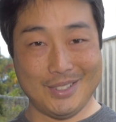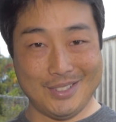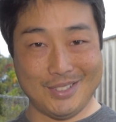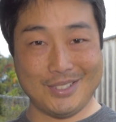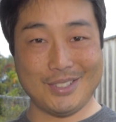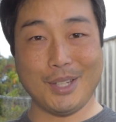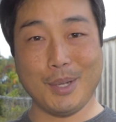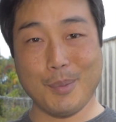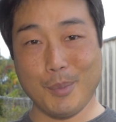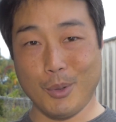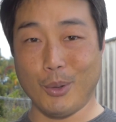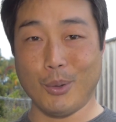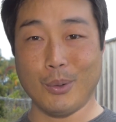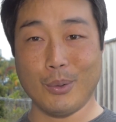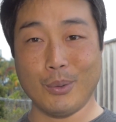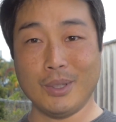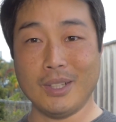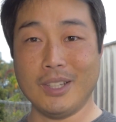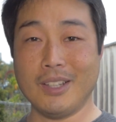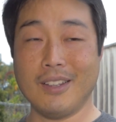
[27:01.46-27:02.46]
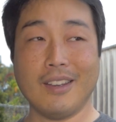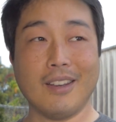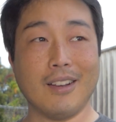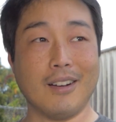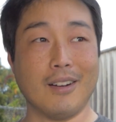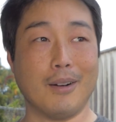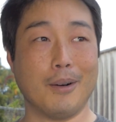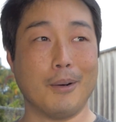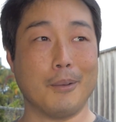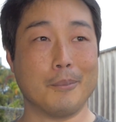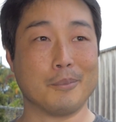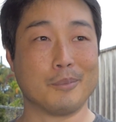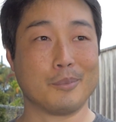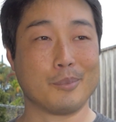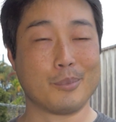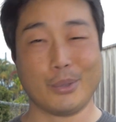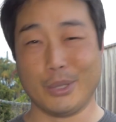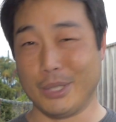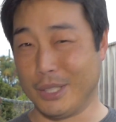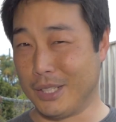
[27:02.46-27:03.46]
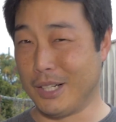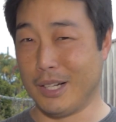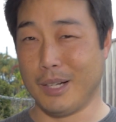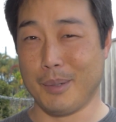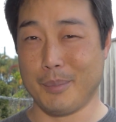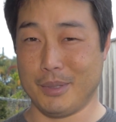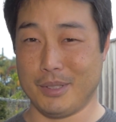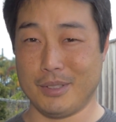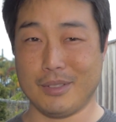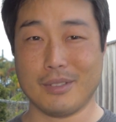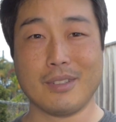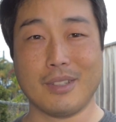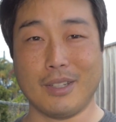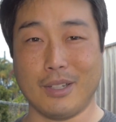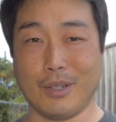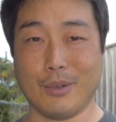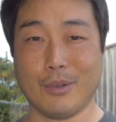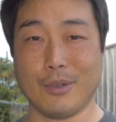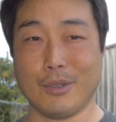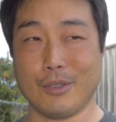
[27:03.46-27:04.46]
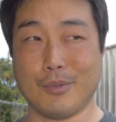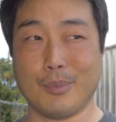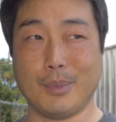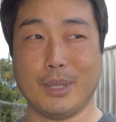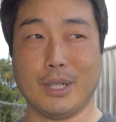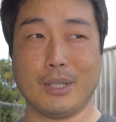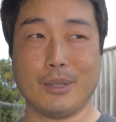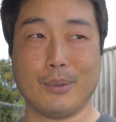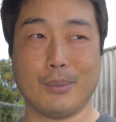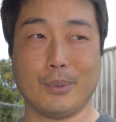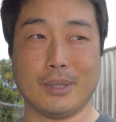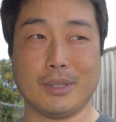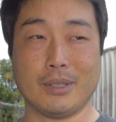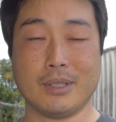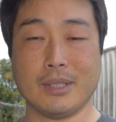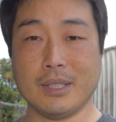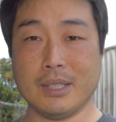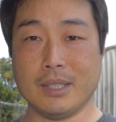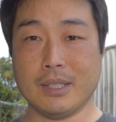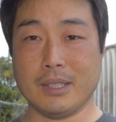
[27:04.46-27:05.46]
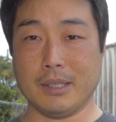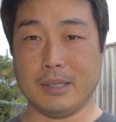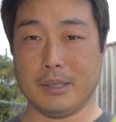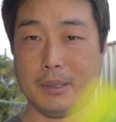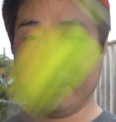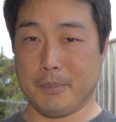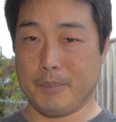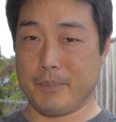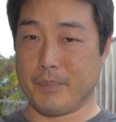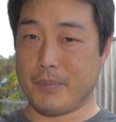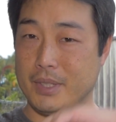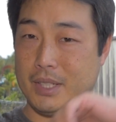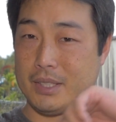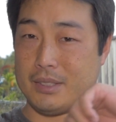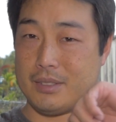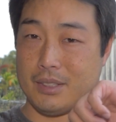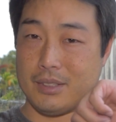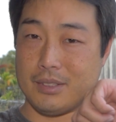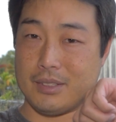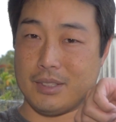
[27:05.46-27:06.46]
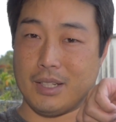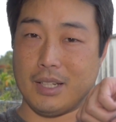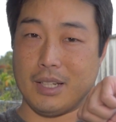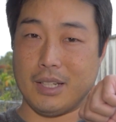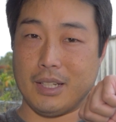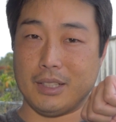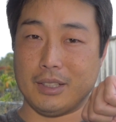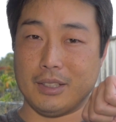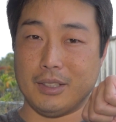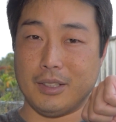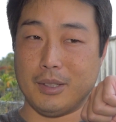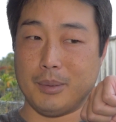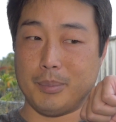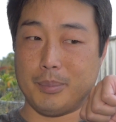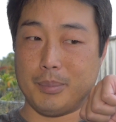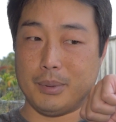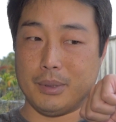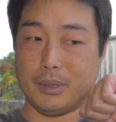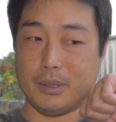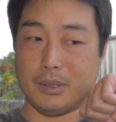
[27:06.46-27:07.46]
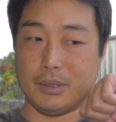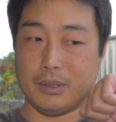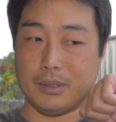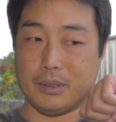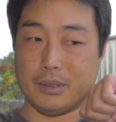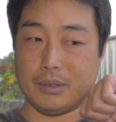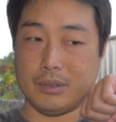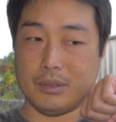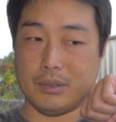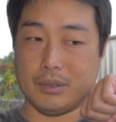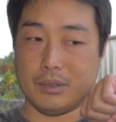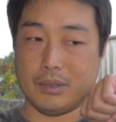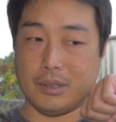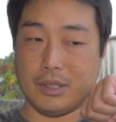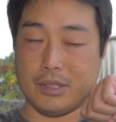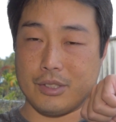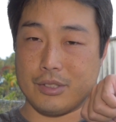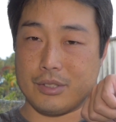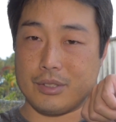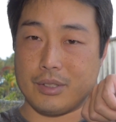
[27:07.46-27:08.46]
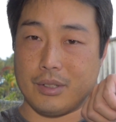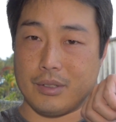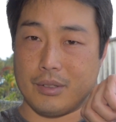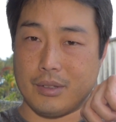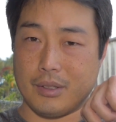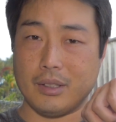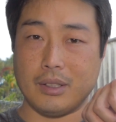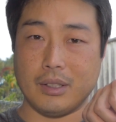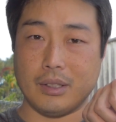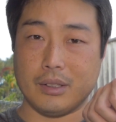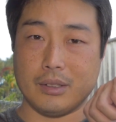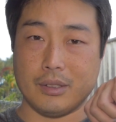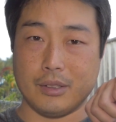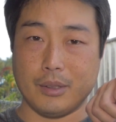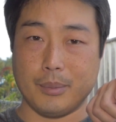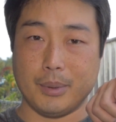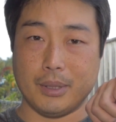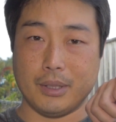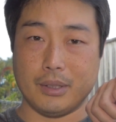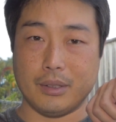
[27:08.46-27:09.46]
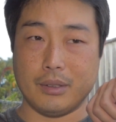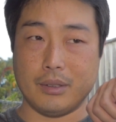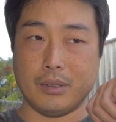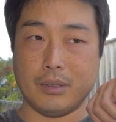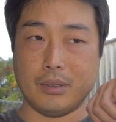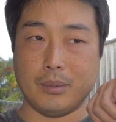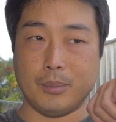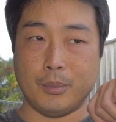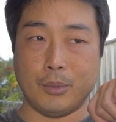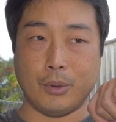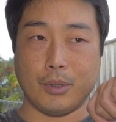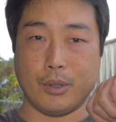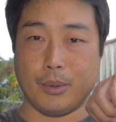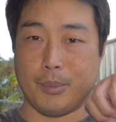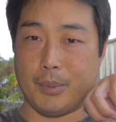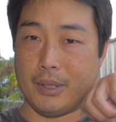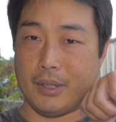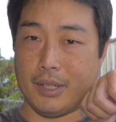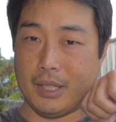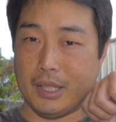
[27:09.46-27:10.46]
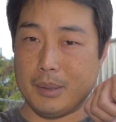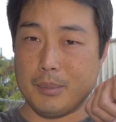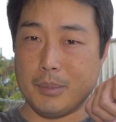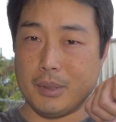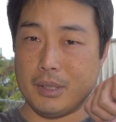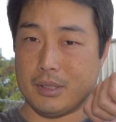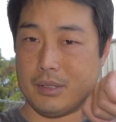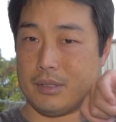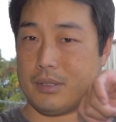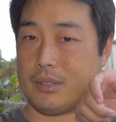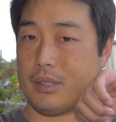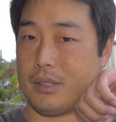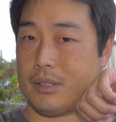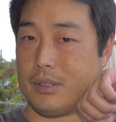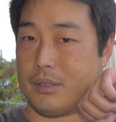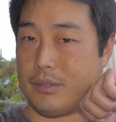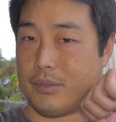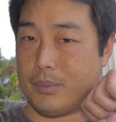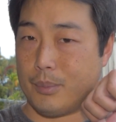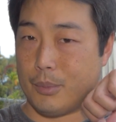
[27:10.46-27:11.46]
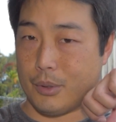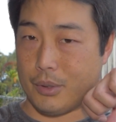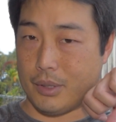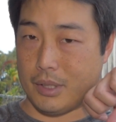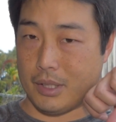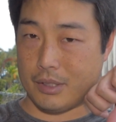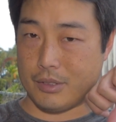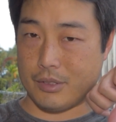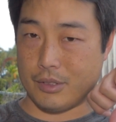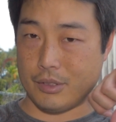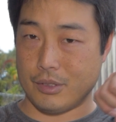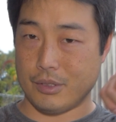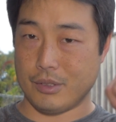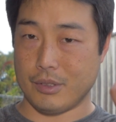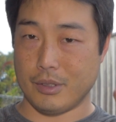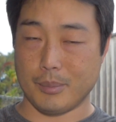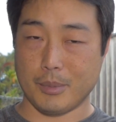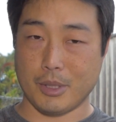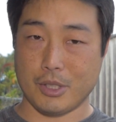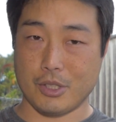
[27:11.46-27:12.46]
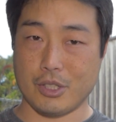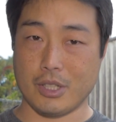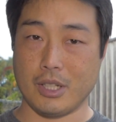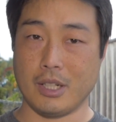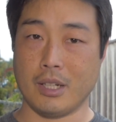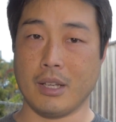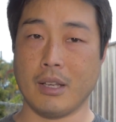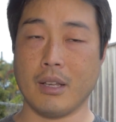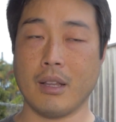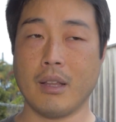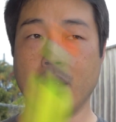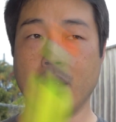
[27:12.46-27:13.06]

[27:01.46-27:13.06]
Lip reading: in the same hole. Pretty common error of mine when I tend to hang up, or I just start thinking a little bit more about aiming instead of more executing my shot.